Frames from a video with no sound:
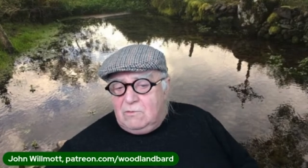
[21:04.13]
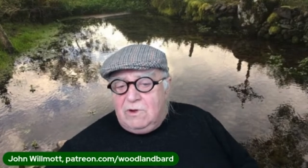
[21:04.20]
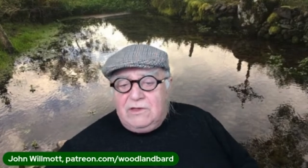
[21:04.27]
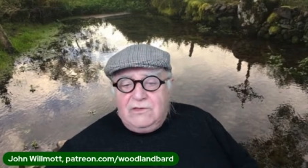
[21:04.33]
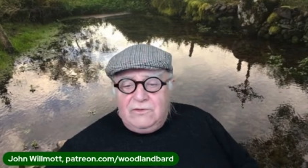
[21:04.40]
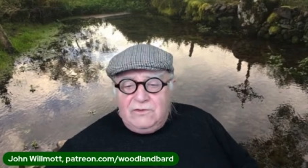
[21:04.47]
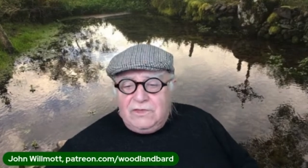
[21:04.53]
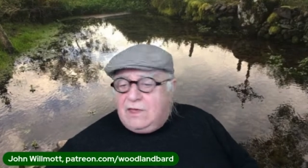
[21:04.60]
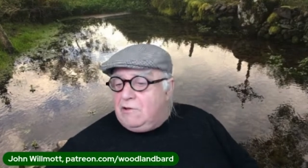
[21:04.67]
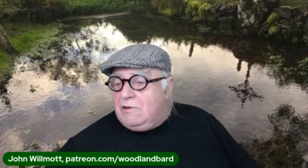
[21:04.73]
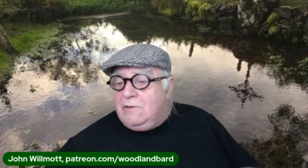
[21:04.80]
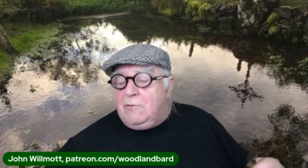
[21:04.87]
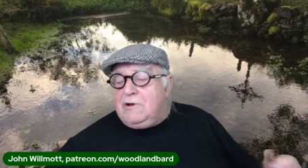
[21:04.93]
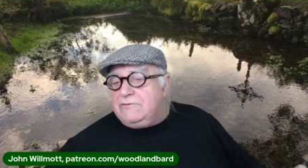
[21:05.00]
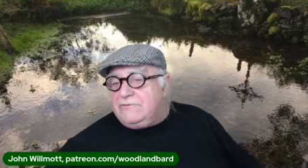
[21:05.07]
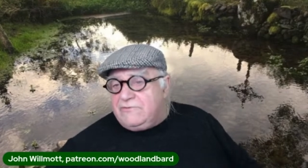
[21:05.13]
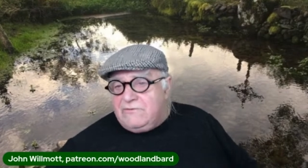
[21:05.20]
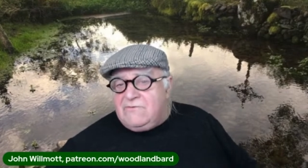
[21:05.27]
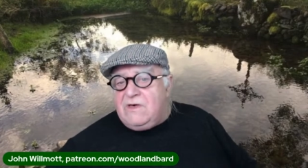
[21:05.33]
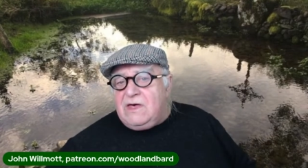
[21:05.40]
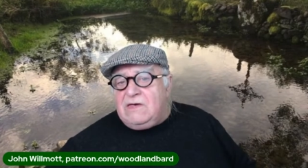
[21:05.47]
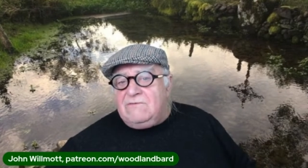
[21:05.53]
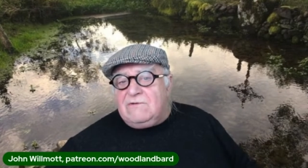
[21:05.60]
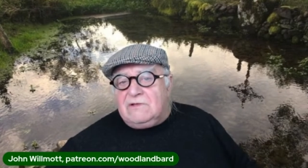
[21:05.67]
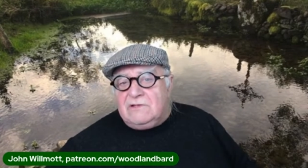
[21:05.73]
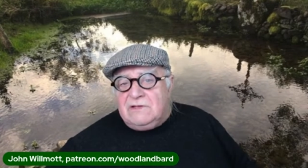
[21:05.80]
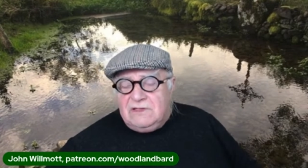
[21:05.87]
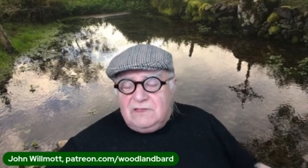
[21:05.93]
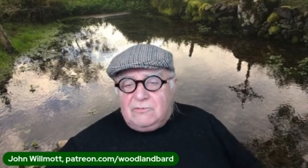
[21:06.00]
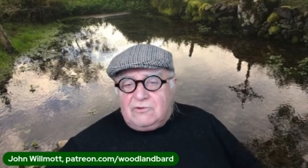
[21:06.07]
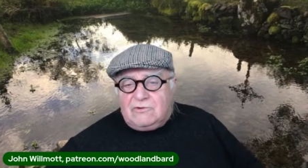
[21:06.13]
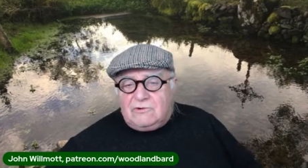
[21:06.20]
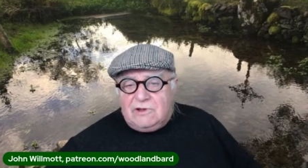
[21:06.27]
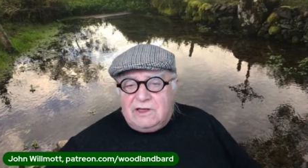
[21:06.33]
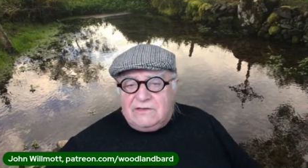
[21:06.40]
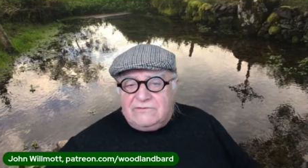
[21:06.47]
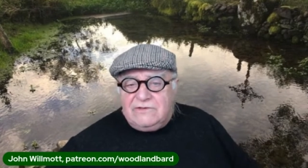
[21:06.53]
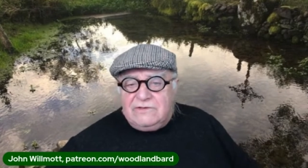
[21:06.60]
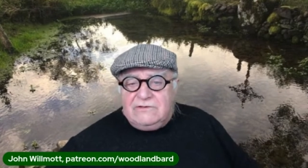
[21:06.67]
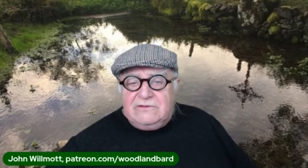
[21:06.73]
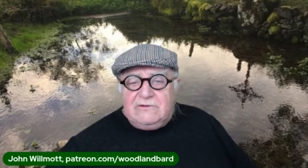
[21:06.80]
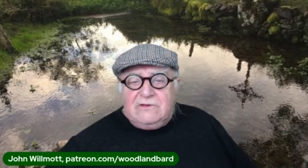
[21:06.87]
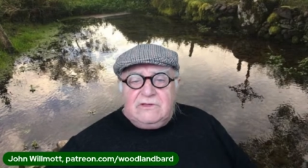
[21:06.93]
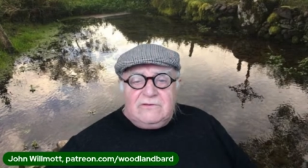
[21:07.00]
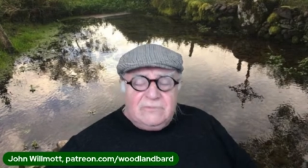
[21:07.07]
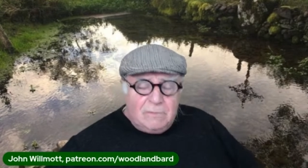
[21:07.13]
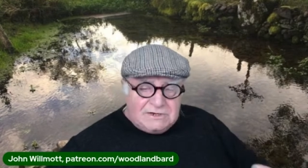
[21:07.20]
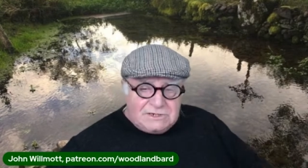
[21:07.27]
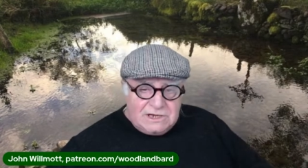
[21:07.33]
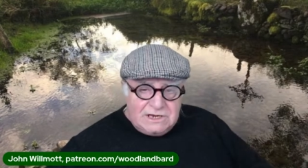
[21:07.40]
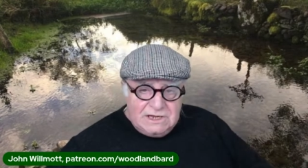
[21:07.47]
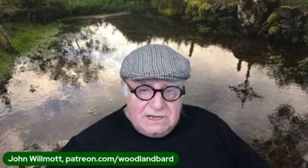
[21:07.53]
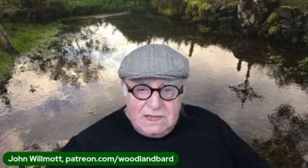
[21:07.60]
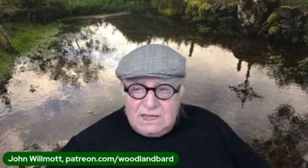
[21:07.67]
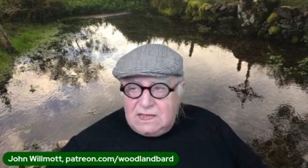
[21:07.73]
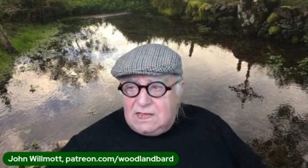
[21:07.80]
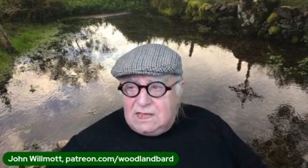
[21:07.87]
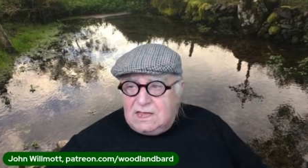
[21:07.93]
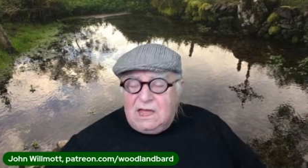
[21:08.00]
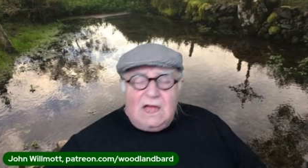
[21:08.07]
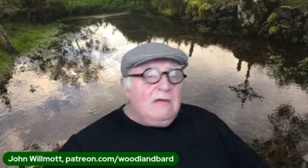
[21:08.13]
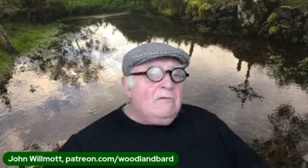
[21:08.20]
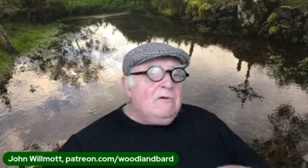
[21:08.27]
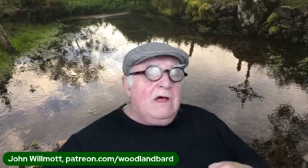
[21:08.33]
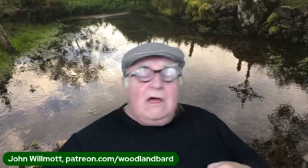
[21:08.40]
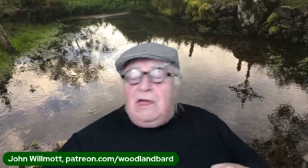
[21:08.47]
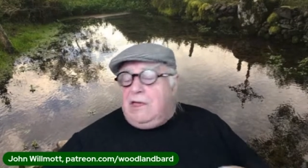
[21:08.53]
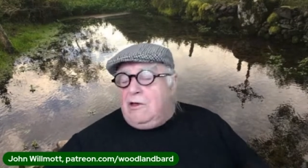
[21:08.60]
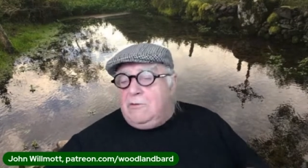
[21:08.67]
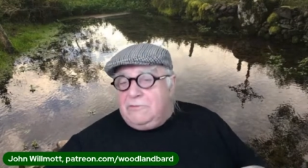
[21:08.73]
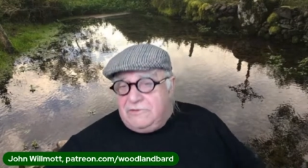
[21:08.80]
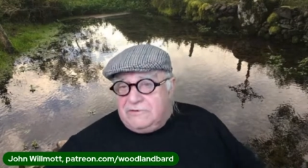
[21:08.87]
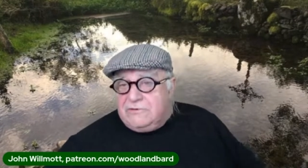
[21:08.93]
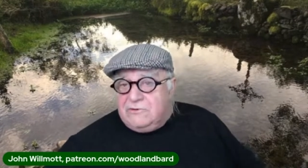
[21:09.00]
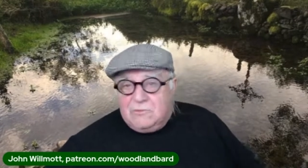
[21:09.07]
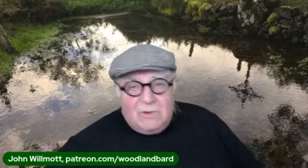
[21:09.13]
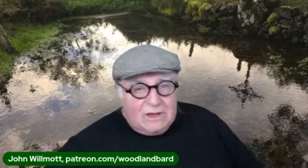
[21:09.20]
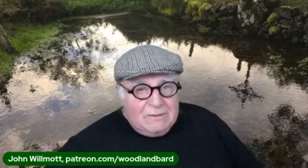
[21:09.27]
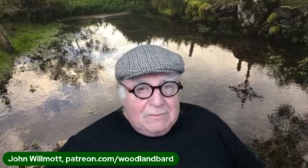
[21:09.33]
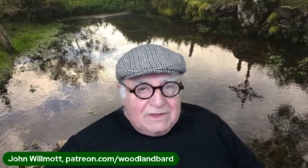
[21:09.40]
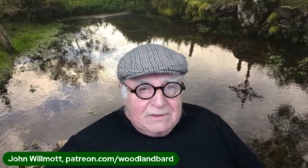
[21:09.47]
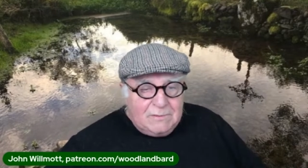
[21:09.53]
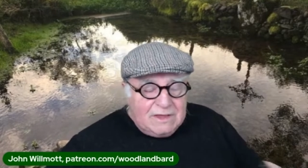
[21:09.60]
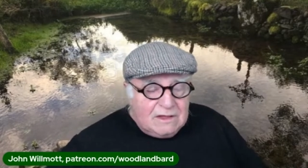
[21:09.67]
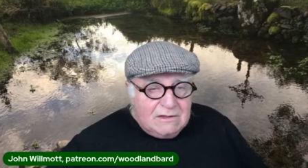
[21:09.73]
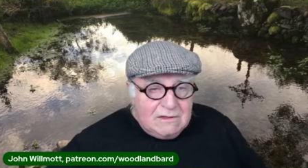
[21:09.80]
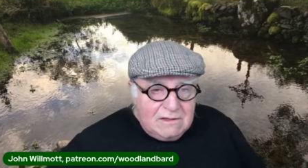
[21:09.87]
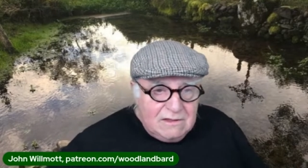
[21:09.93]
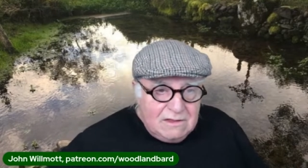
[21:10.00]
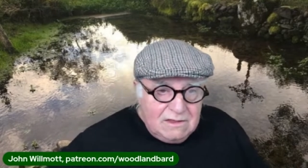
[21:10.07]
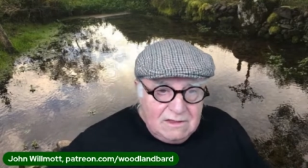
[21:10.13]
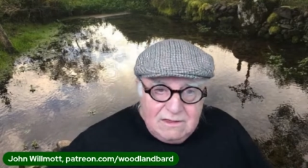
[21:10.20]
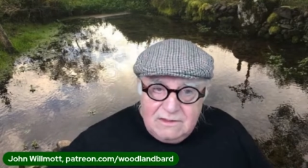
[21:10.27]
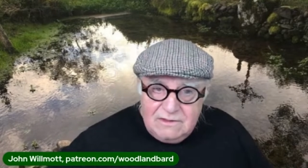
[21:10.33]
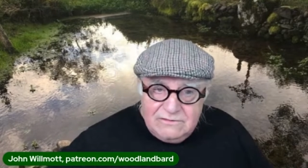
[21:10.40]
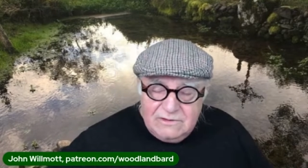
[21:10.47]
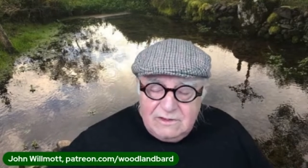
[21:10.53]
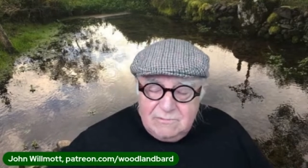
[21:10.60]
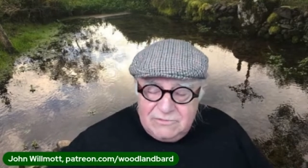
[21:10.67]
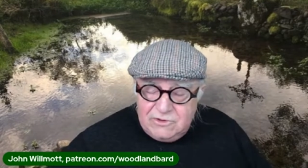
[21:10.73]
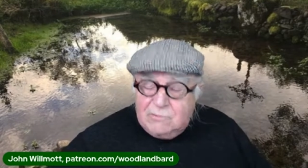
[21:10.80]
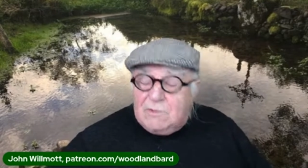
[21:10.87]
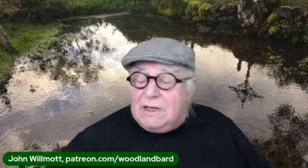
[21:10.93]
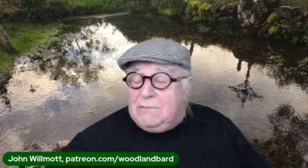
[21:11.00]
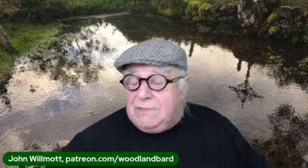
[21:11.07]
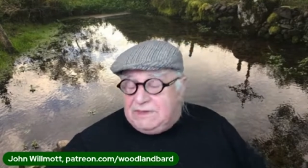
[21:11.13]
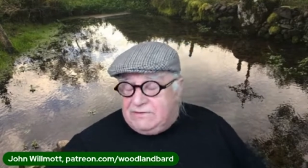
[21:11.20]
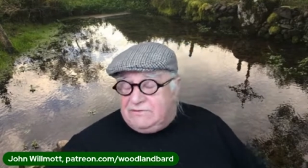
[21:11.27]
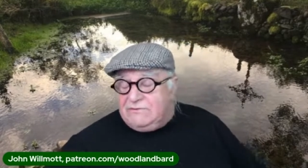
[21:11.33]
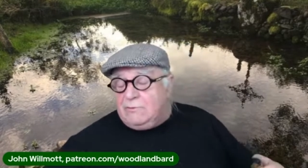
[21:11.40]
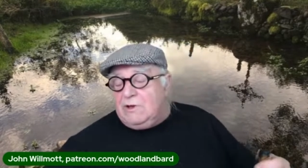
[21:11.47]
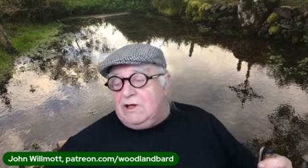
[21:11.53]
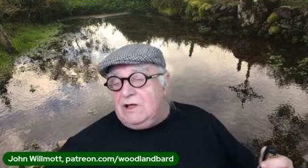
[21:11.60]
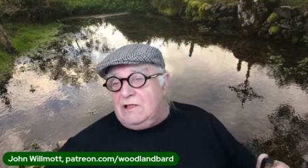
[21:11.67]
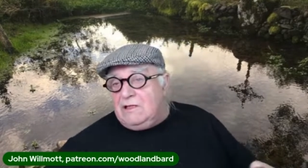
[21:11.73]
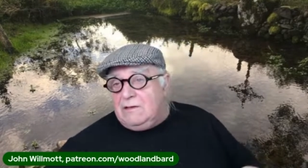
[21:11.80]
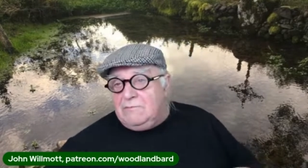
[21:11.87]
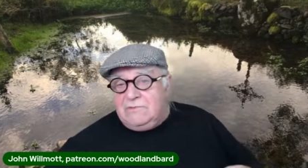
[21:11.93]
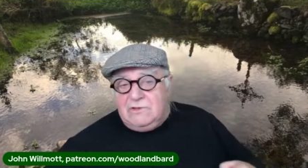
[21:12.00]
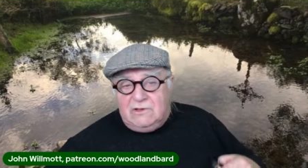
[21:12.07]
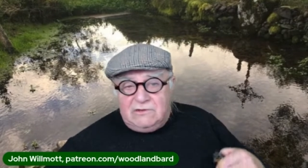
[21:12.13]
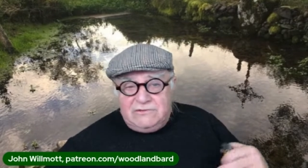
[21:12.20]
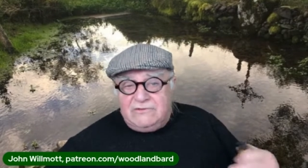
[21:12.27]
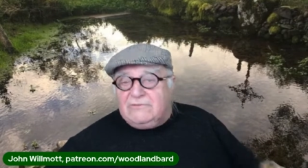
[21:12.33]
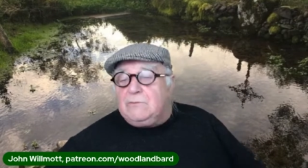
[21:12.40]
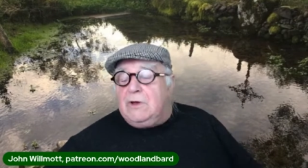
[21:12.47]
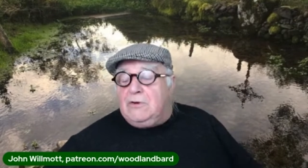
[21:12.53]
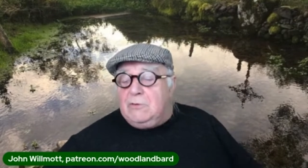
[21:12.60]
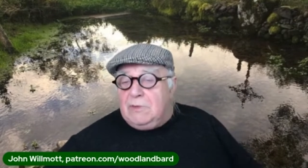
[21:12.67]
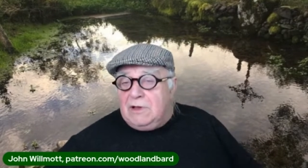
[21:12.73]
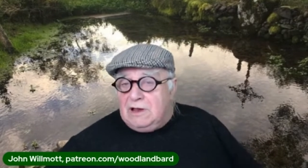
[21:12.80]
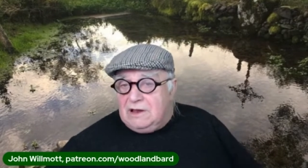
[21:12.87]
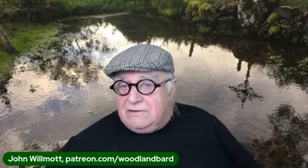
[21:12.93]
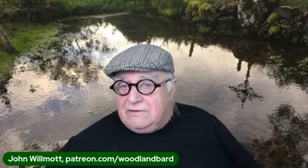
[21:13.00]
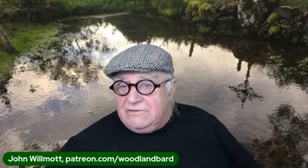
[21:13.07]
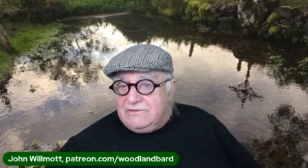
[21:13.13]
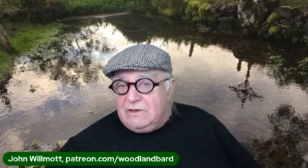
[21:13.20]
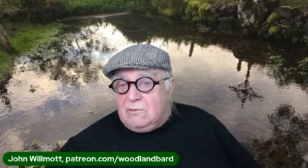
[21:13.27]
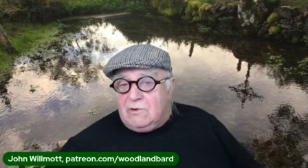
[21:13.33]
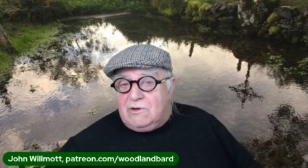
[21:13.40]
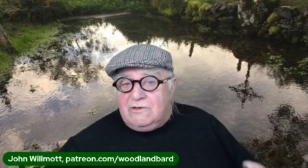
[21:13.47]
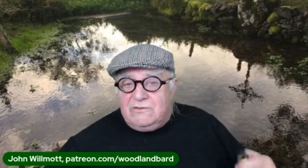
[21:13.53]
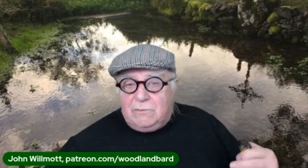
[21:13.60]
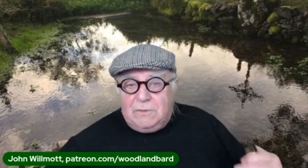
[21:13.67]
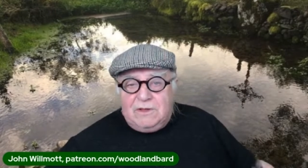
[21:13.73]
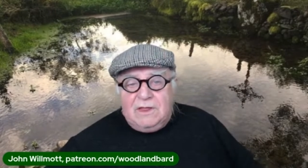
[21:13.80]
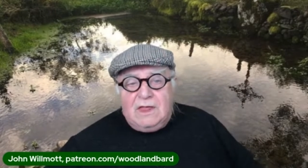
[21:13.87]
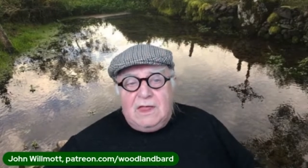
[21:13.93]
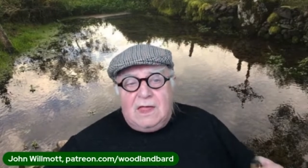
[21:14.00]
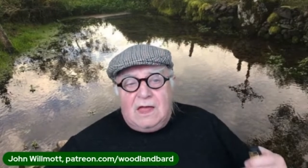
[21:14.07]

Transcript: with Holy Wells Revival in the broadcasting and doing, especially. I, I hope to do my bit about uh, do my bit as well. I'm not as mobile as I was, but